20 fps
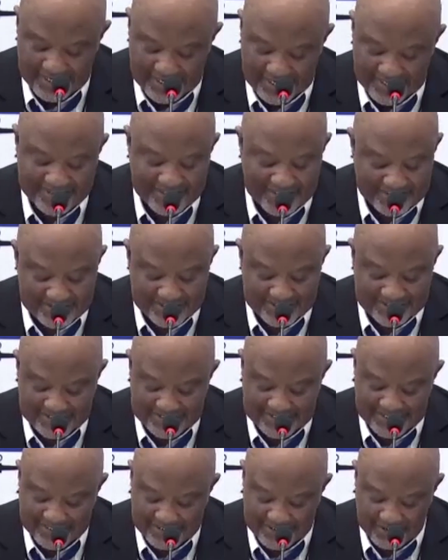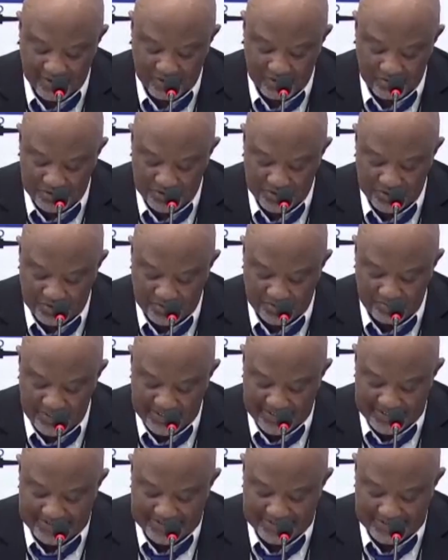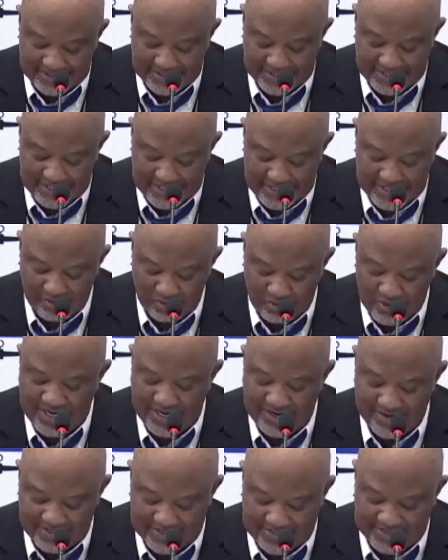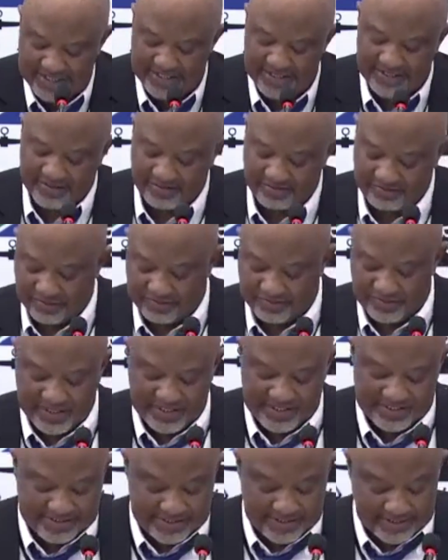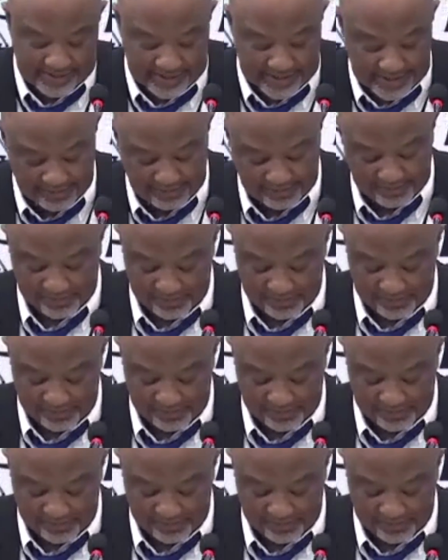and suggested that we should meet when I returned from the Eastern Cape.